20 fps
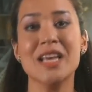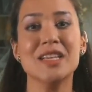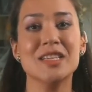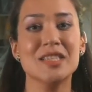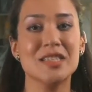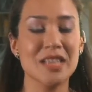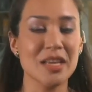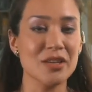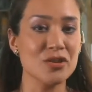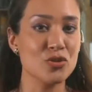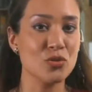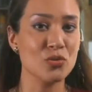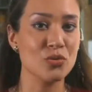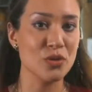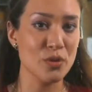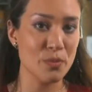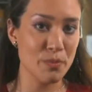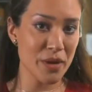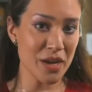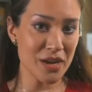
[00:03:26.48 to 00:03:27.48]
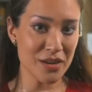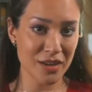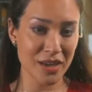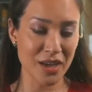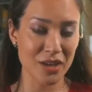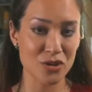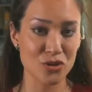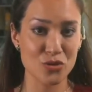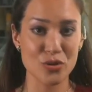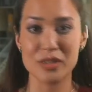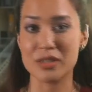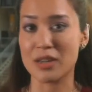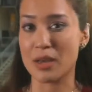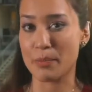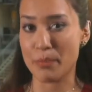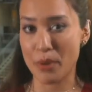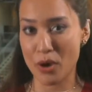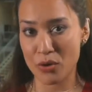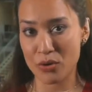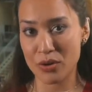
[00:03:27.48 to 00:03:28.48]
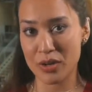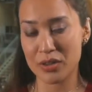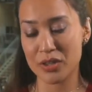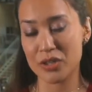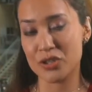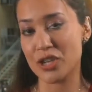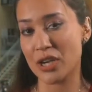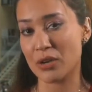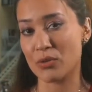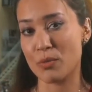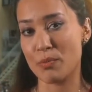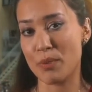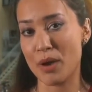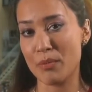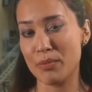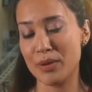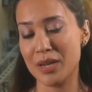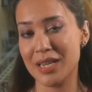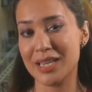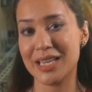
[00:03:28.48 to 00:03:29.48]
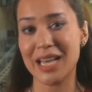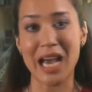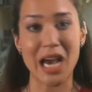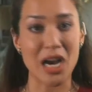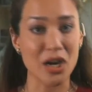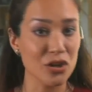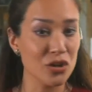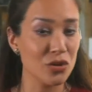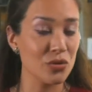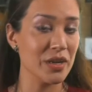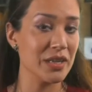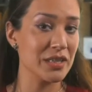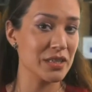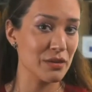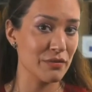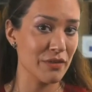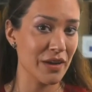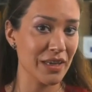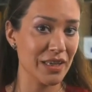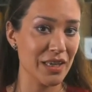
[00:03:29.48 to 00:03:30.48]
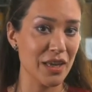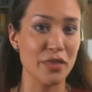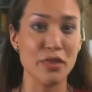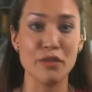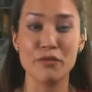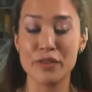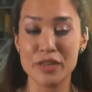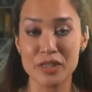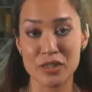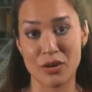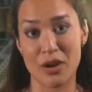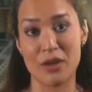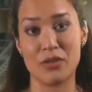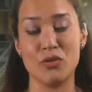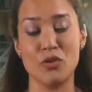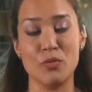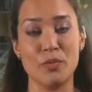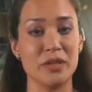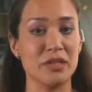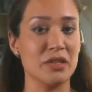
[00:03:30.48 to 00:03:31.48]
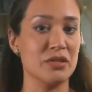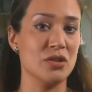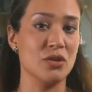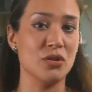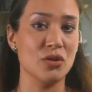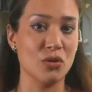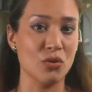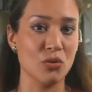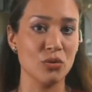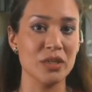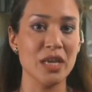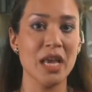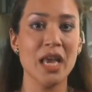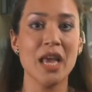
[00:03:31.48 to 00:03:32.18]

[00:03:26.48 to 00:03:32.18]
Central European countries like Poland, the Czech Republic, Hungary and Slovakia, the Visegrad Group, as they're so called,